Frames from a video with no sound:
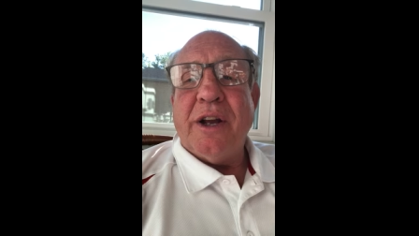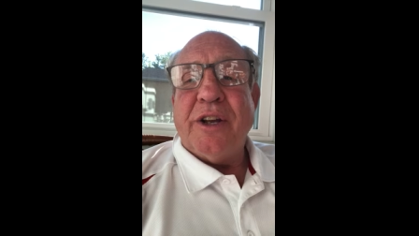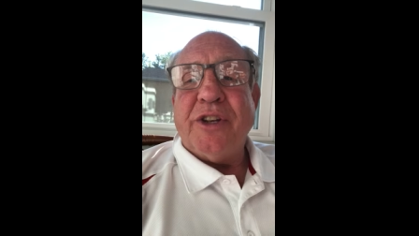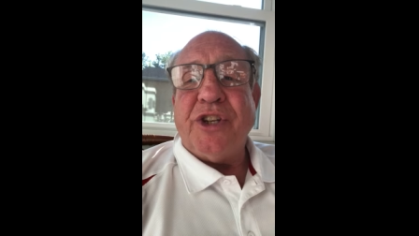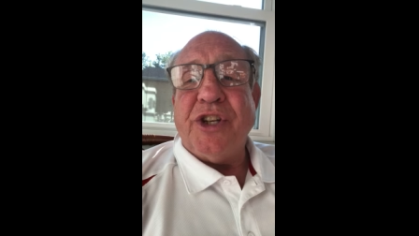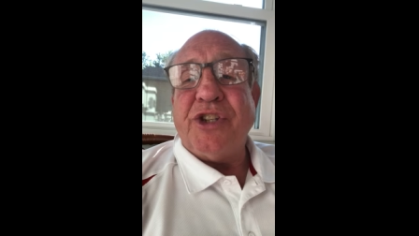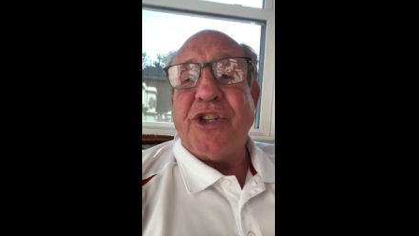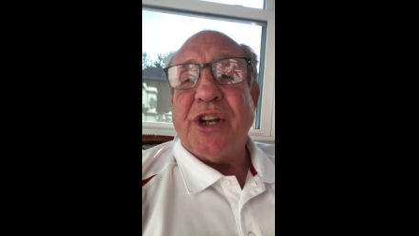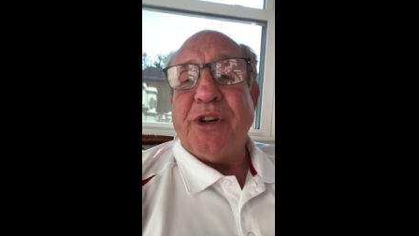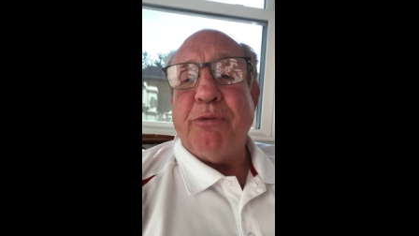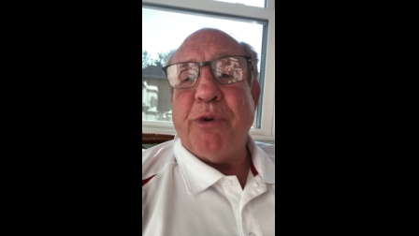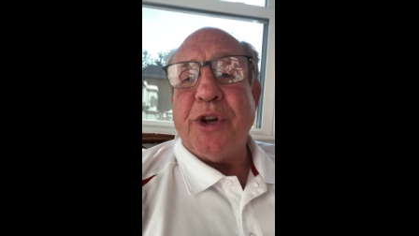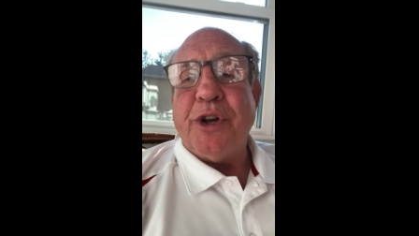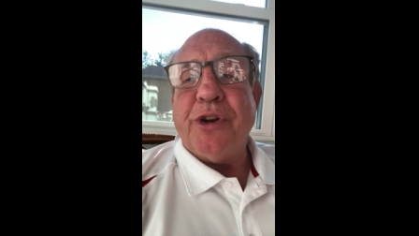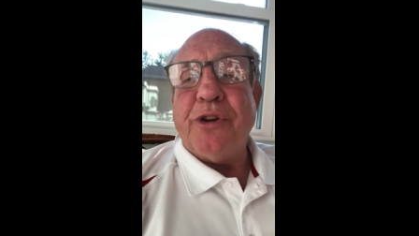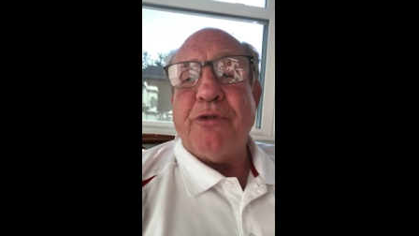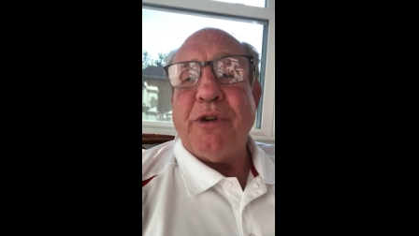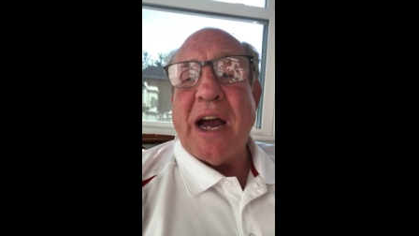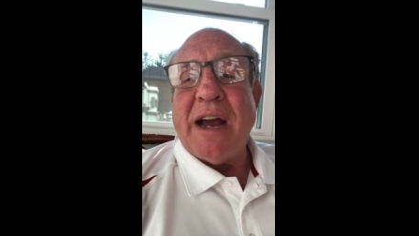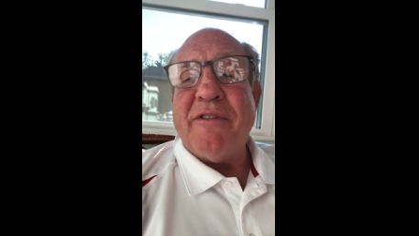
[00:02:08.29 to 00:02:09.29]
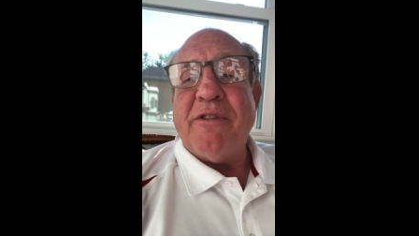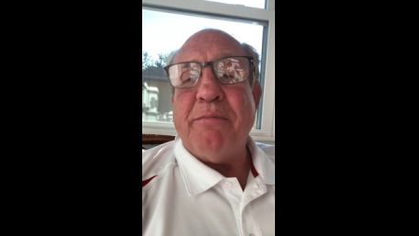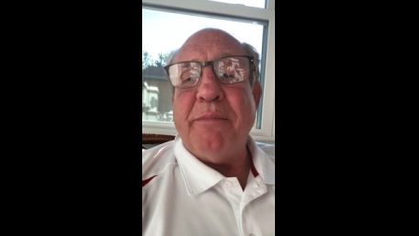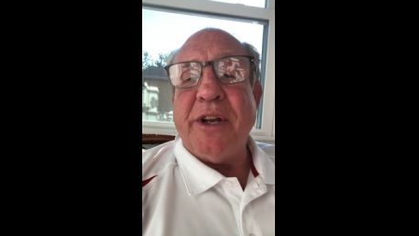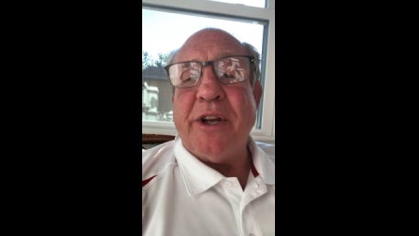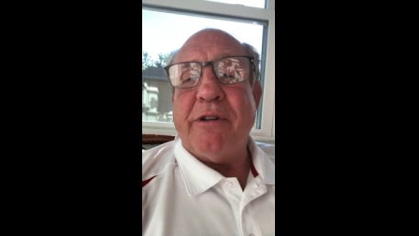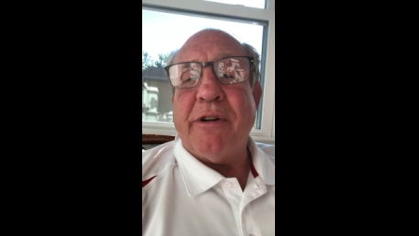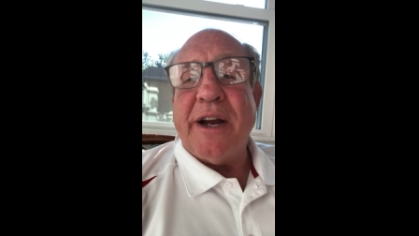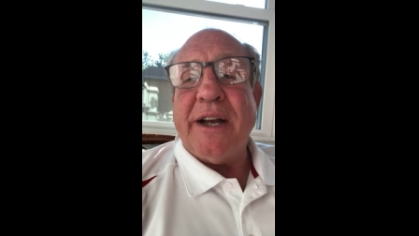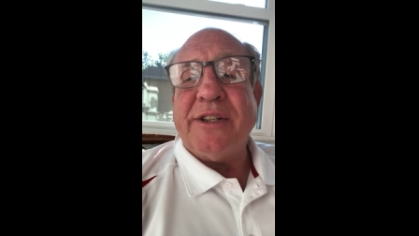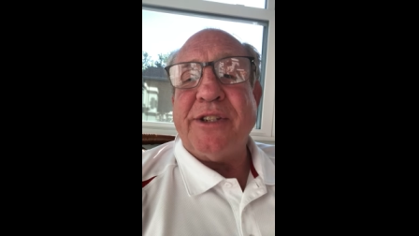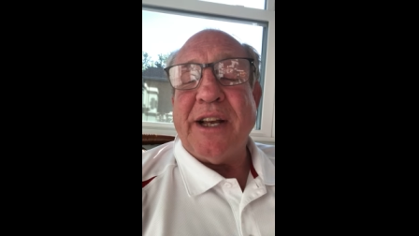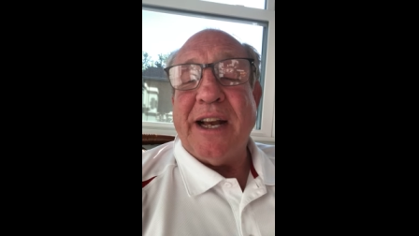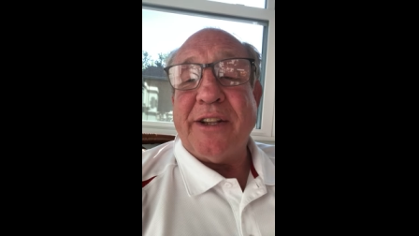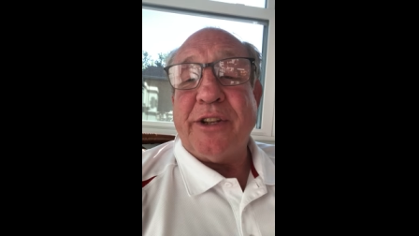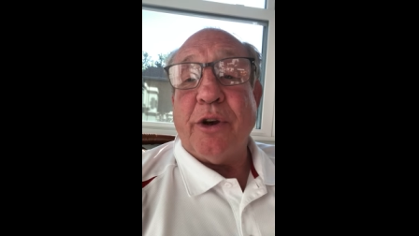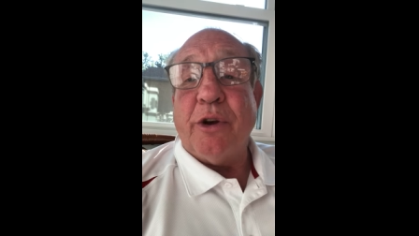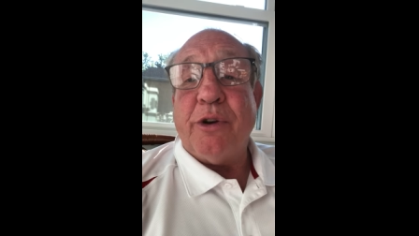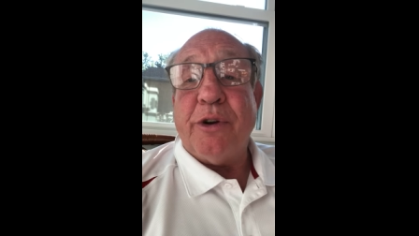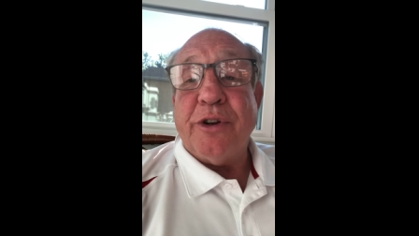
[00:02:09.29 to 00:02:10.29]
she said well you're driving me crazy
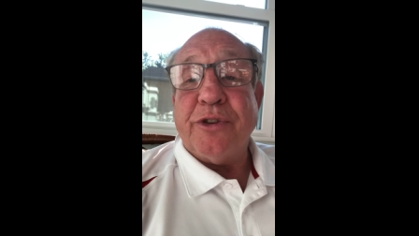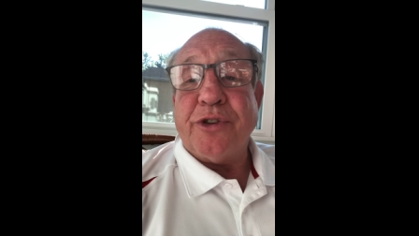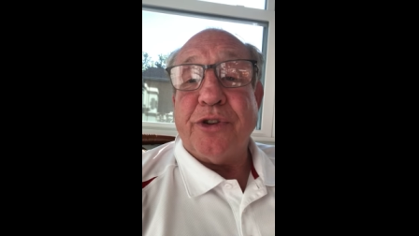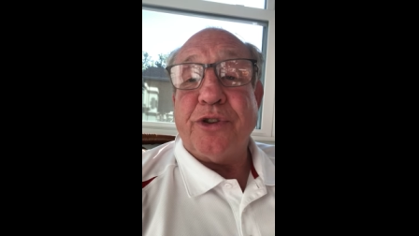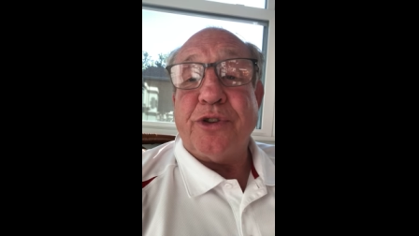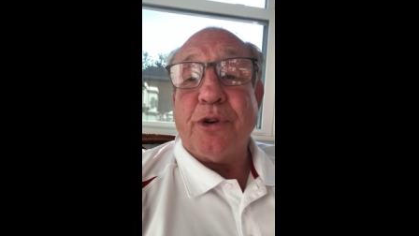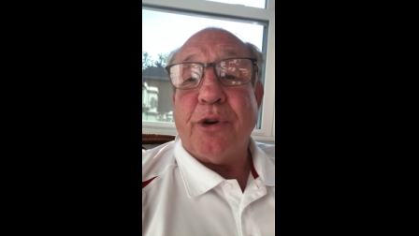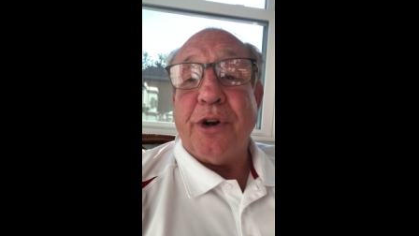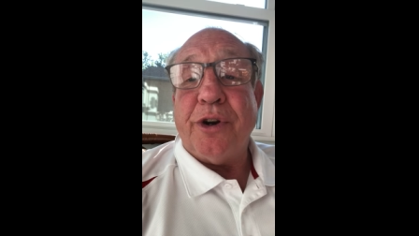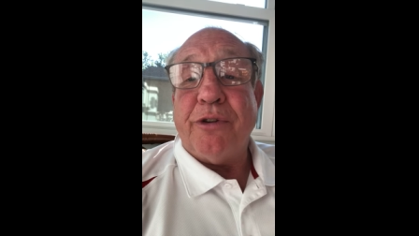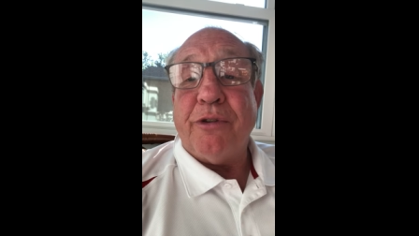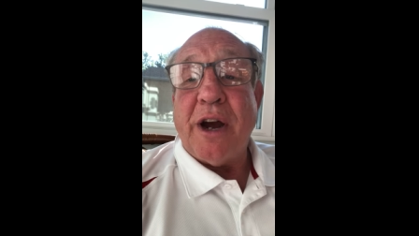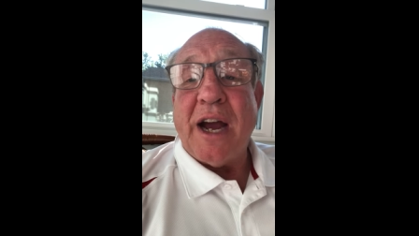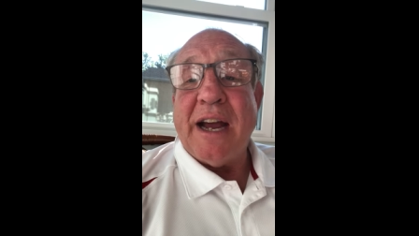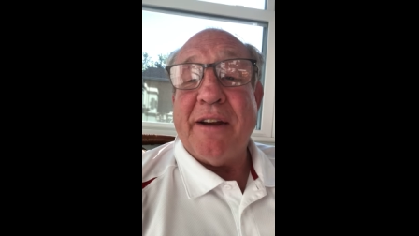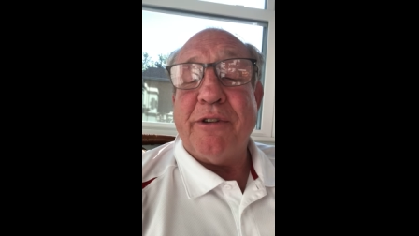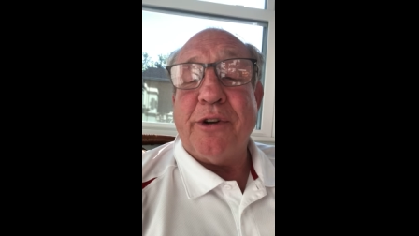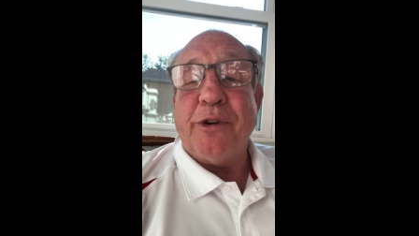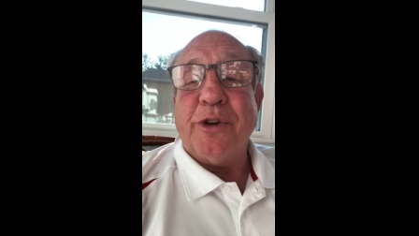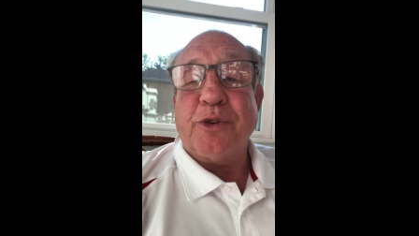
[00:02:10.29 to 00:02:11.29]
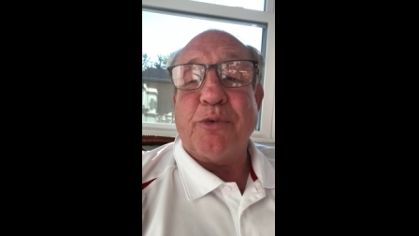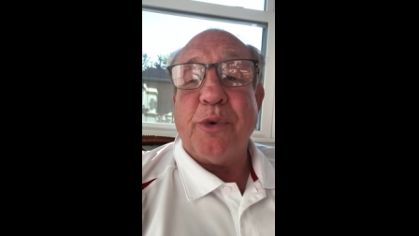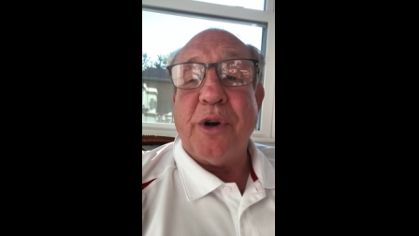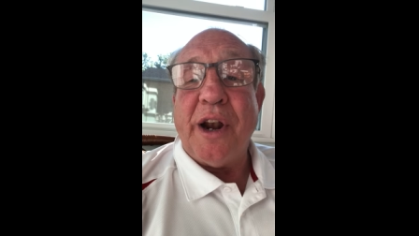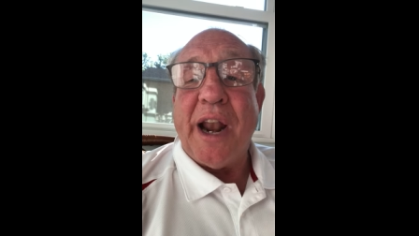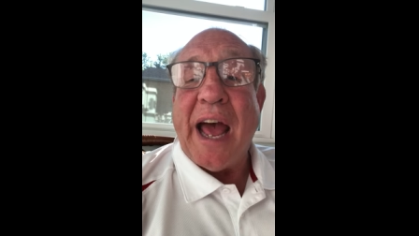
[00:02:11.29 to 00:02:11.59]
I told her it was a short drive of course we're